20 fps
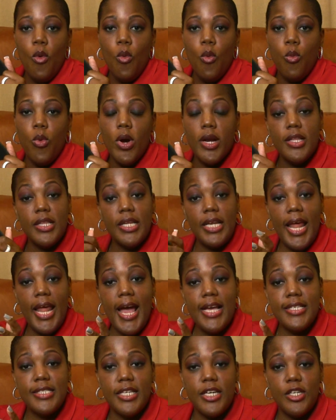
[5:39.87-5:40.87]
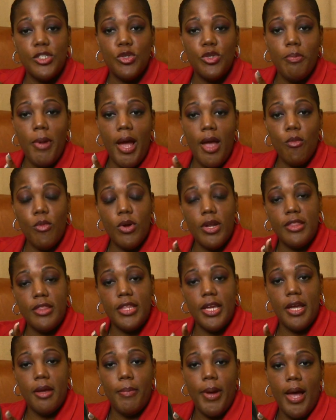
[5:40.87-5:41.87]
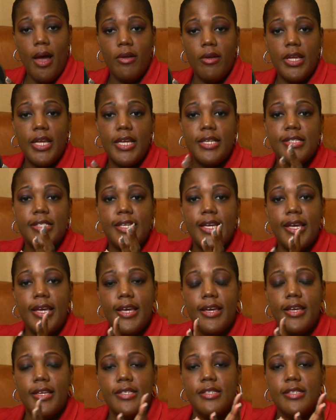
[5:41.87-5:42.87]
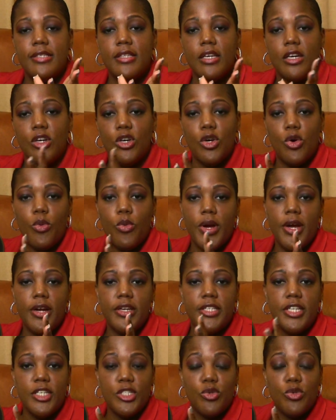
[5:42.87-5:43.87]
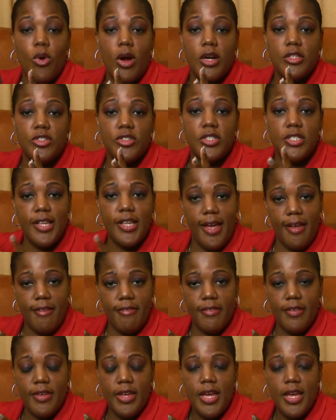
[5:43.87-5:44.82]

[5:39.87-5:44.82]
One of the last things you might want to think about is the cookware dishwasher safe?